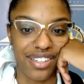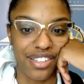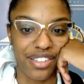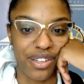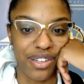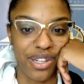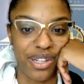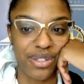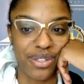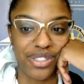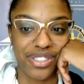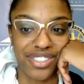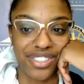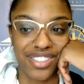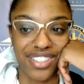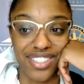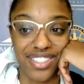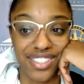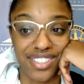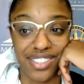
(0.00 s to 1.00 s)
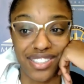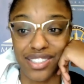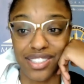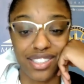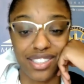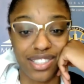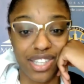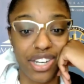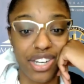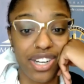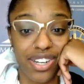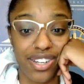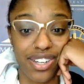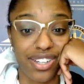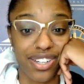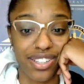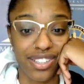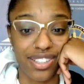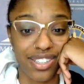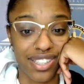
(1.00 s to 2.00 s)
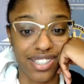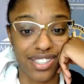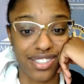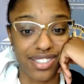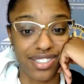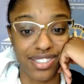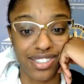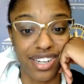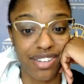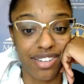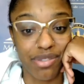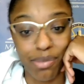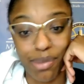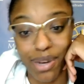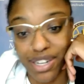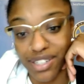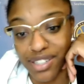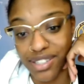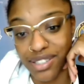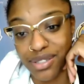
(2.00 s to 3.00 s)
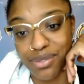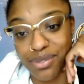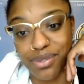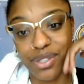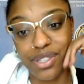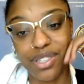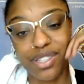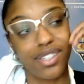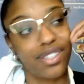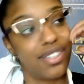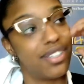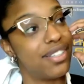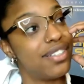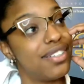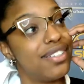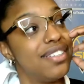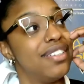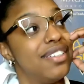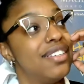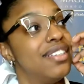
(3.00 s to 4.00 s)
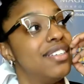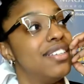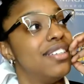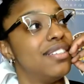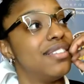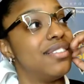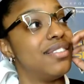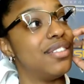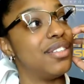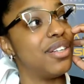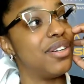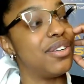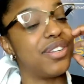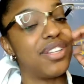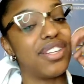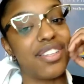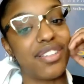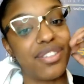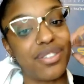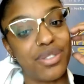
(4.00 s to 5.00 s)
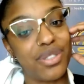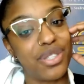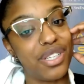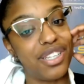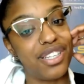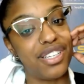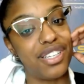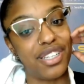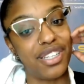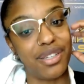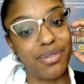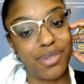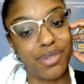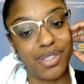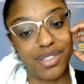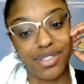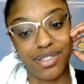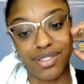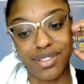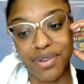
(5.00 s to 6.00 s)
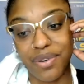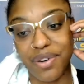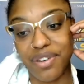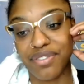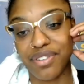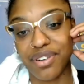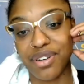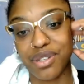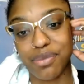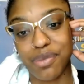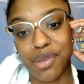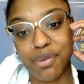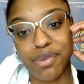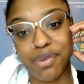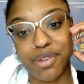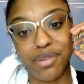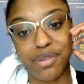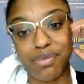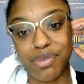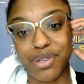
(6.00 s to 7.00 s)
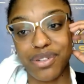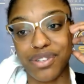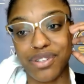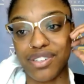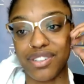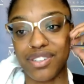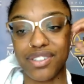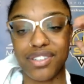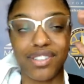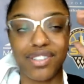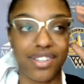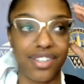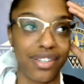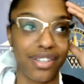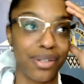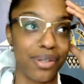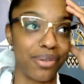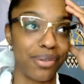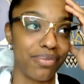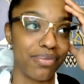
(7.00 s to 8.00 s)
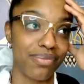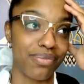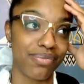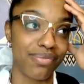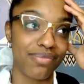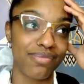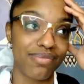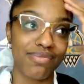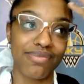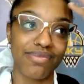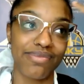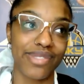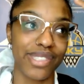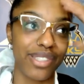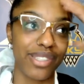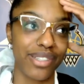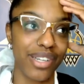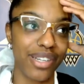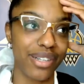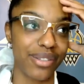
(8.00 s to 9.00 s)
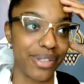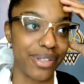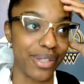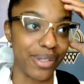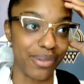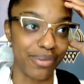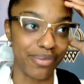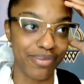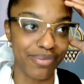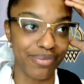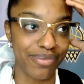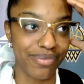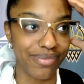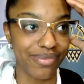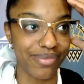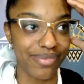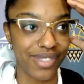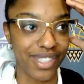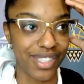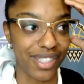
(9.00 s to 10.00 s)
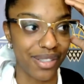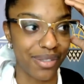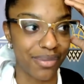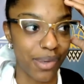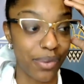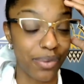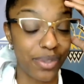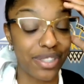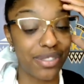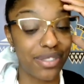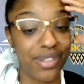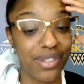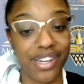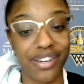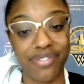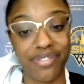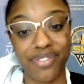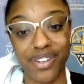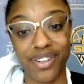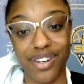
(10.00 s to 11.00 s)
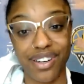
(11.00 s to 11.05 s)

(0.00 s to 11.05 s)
closer because it's just y'all against everybody in the arena, you know, the other team and whoever else may be in the building. So I don't know. You know, but we do got to figure